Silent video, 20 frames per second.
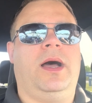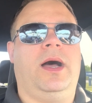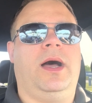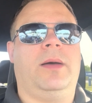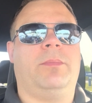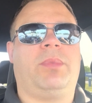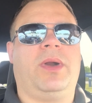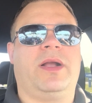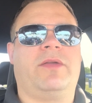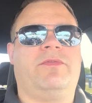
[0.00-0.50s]

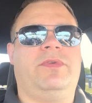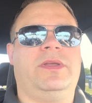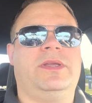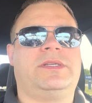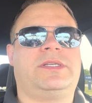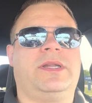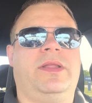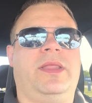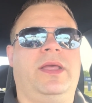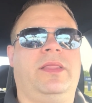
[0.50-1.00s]

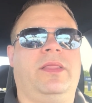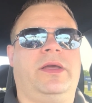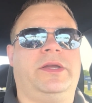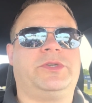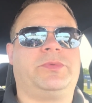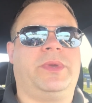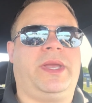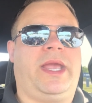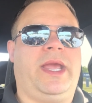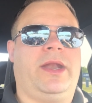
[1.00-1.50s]
breakfast. And then
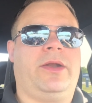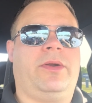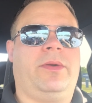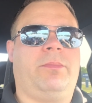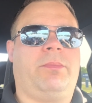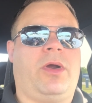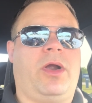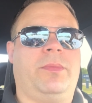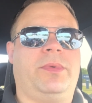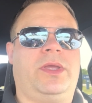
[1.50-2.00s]
lunch we cater
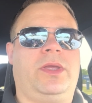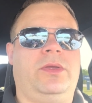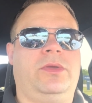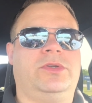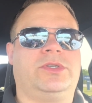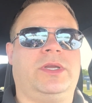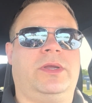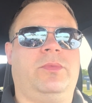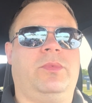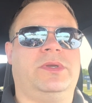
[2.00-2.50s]
in barbecue
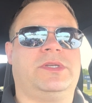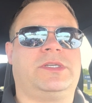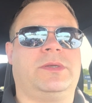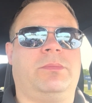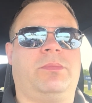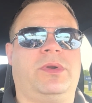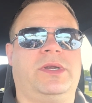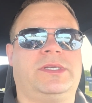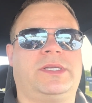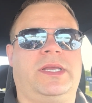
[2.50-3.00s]
usually with
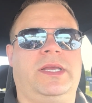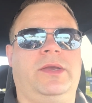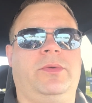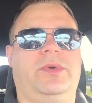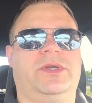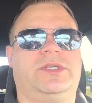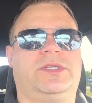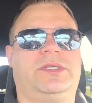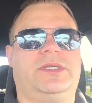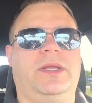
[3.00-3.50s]
some brisket,
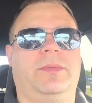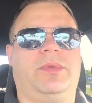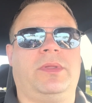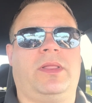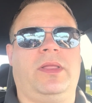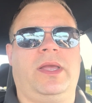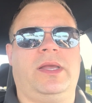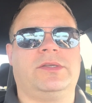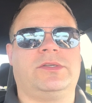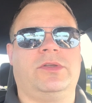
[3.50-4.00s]
which
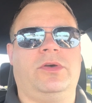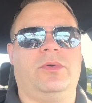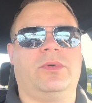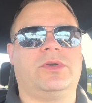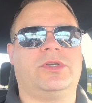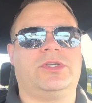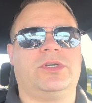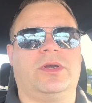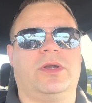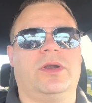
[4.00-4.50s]
typically has
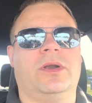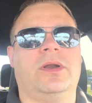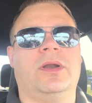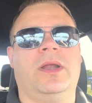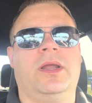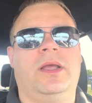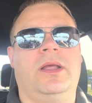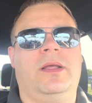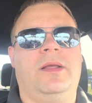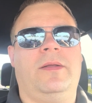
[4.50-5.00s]
lower sugar
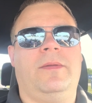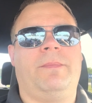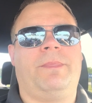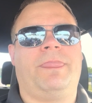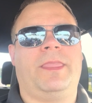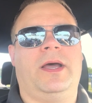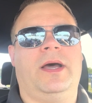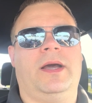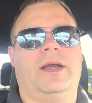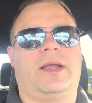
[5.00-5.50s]

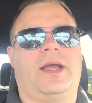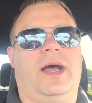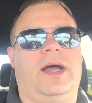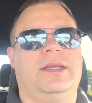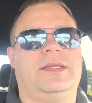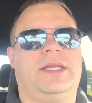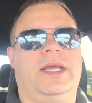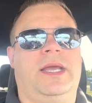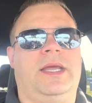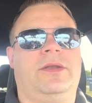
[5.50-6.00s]

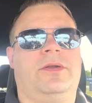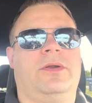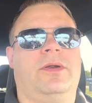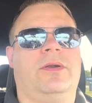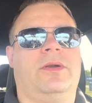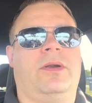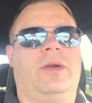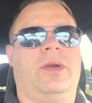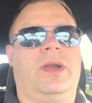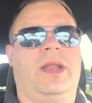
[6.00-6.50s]
content
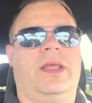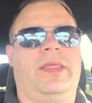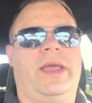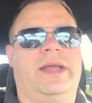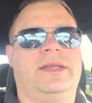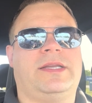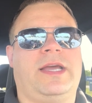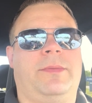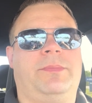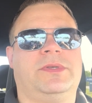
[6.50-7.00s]
or any of
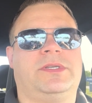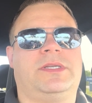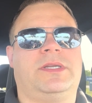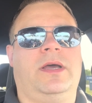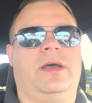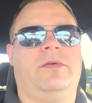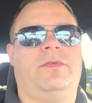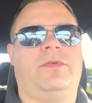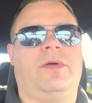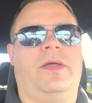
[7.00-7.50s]
that type of
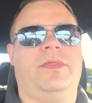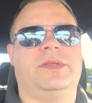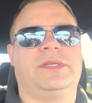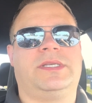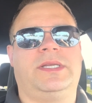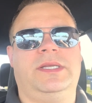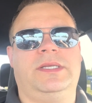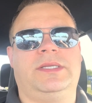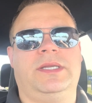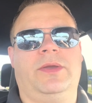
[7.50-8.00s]
stuff on the
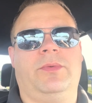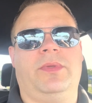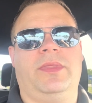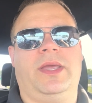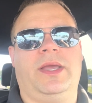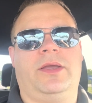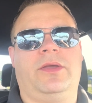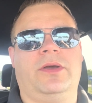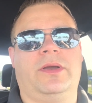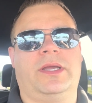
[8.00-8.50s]
seasoning when
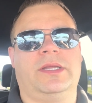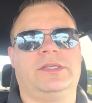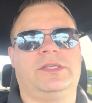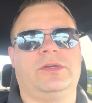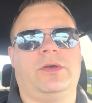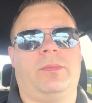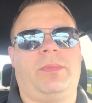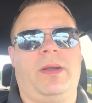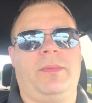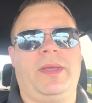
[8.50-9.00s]
they cook it.
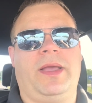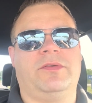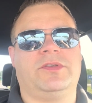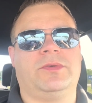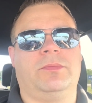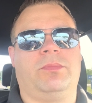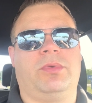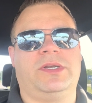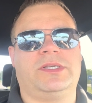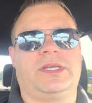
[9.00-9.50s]
So I'll probably have
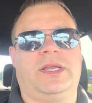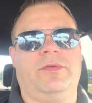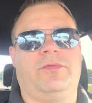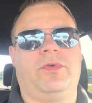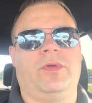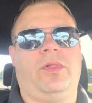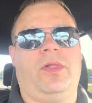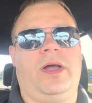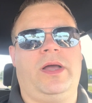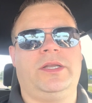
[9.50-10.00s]
some brisket
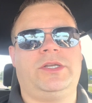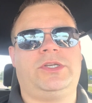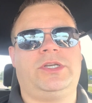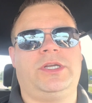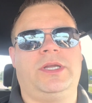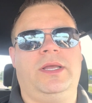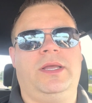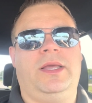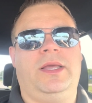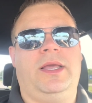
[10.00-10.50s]
for lunch,
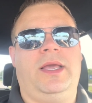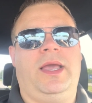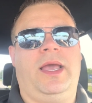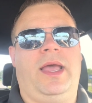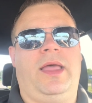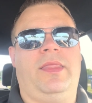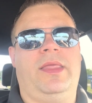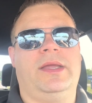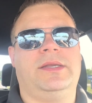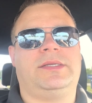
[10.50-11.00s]

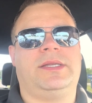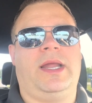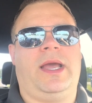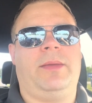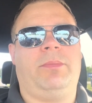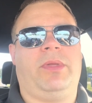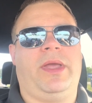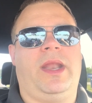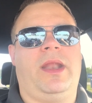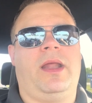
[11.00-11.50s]
and then
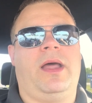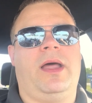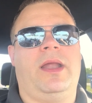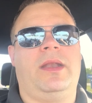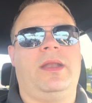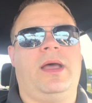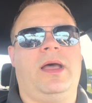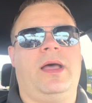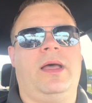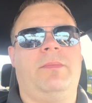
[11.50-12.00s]
tonight planning
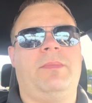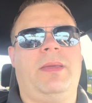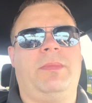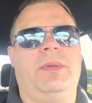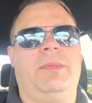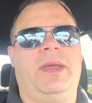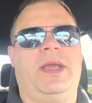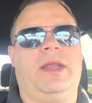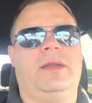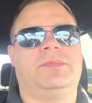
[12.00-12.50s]
on
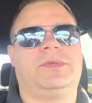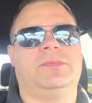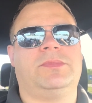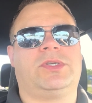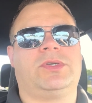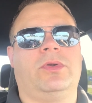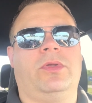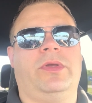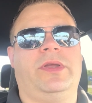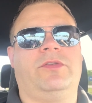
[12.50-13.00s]
maybe making up some
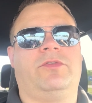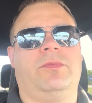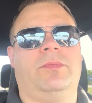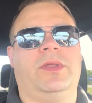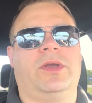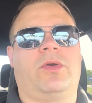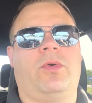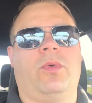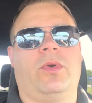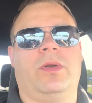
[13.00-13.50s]
sirloins from
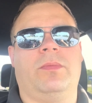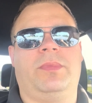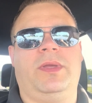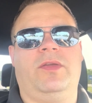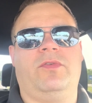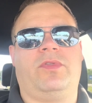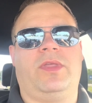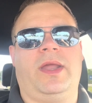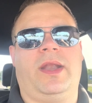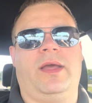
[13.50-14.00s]
the quarter
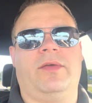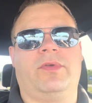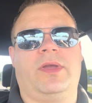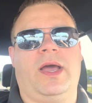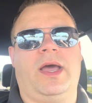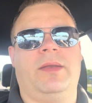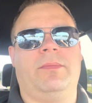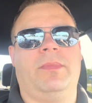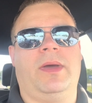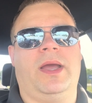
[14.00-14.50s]
beef that I've
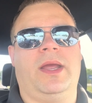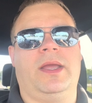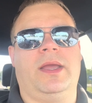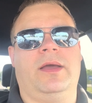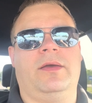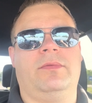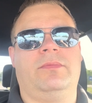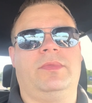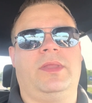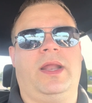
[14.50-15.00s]
got in
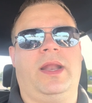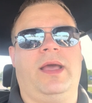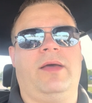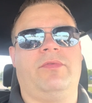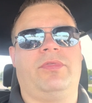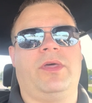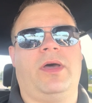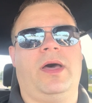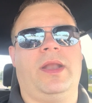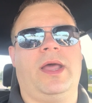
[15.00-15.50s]
my that I
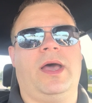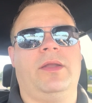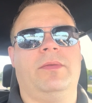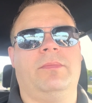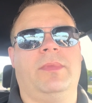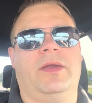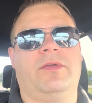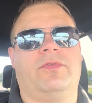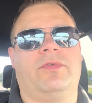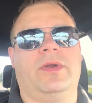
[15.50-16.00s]
have thawed out in
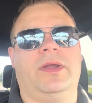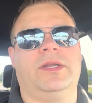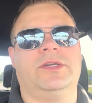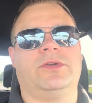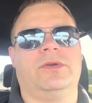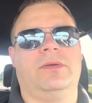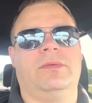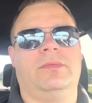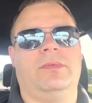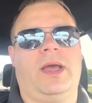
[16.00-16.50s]
my fridge.
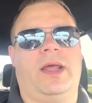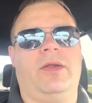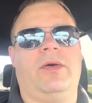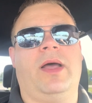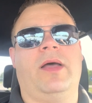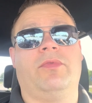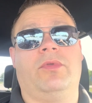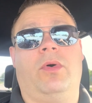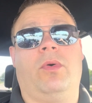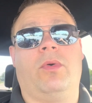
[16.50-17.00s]
Or I don't
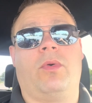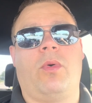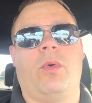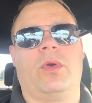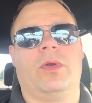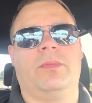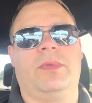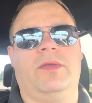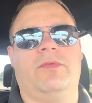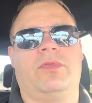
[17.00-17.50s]
have the whole
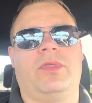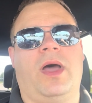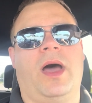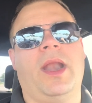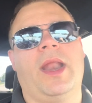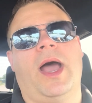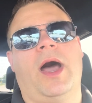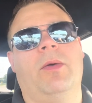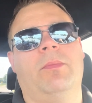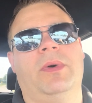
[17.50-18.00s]
quarter beef
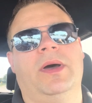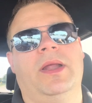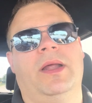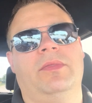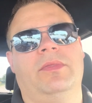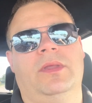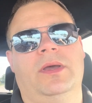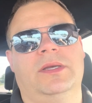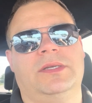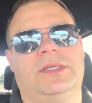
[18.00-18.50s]
thawed out, but
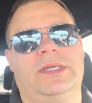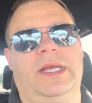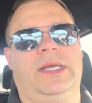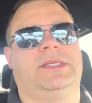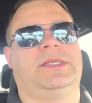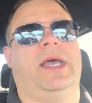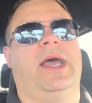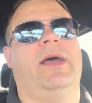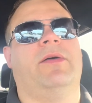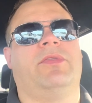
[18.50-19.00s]
the
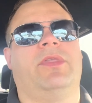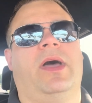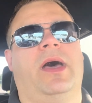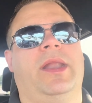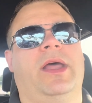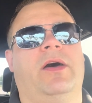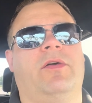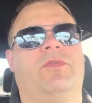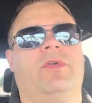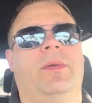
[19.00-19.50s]
steaks I have
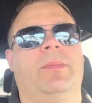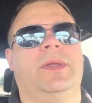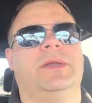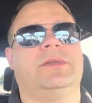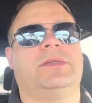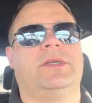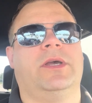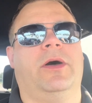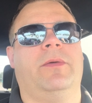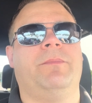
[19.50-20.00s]
thawed out from
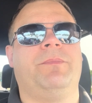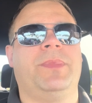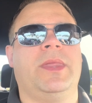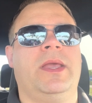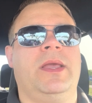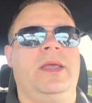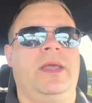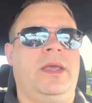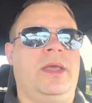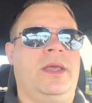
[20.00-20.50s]
it. So
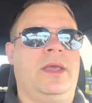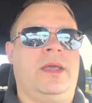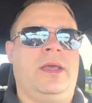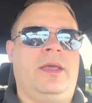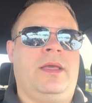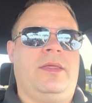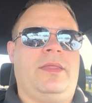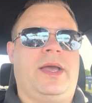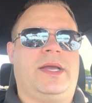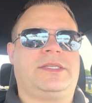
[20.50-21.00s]

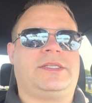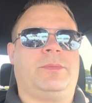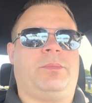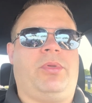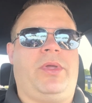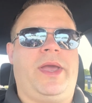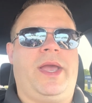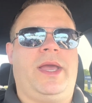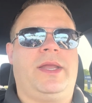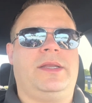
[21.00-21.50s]
that's the
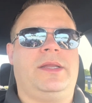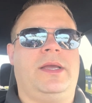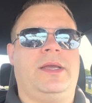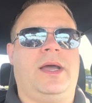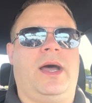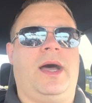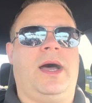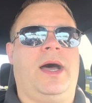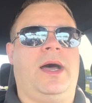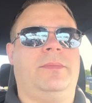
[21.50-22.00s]
plan.
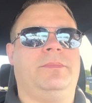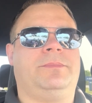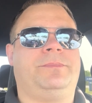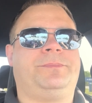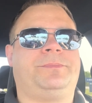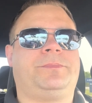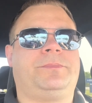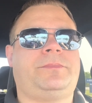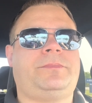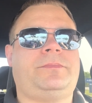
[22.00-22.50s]

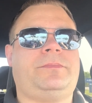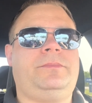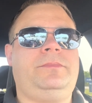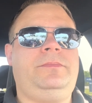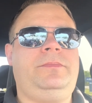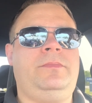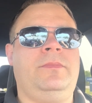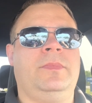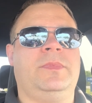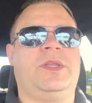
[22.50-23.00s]

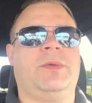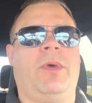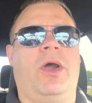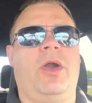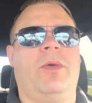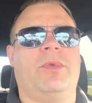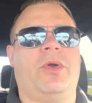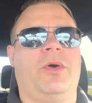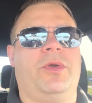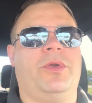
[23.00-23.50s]

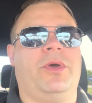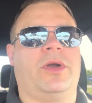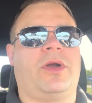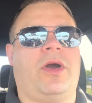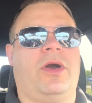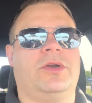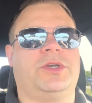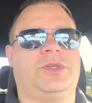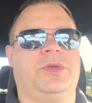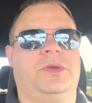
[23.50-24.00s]
Tomorrow I'm going to a
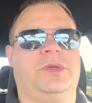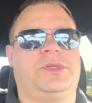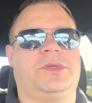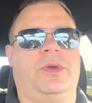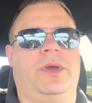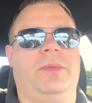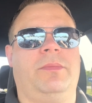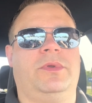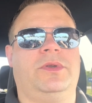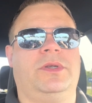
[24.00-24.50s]
car show,
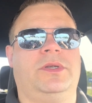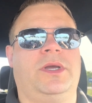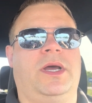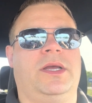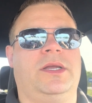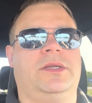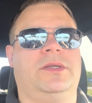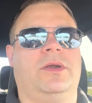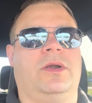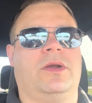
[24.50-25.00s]

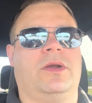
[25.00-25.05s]
or